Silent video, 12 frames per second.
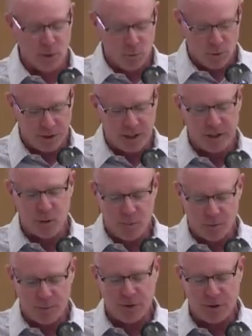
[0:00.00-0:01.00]
is working his
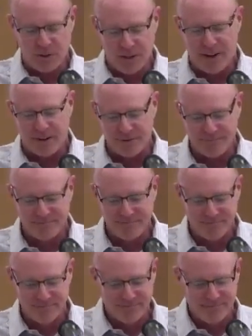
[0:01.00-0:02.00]
purposes out.
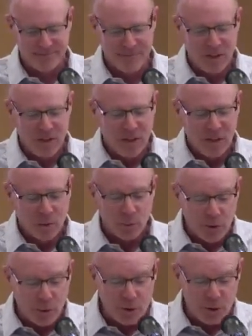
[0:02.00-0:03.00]

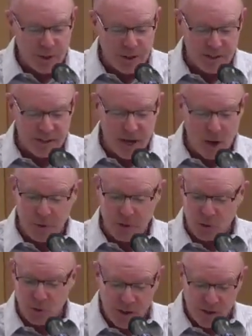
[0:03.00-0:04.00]
Ruth was written to help
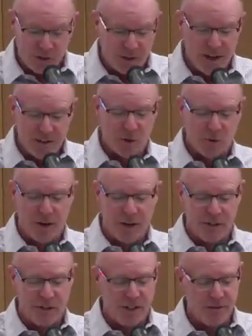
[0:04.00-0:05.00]
us trust God's grace,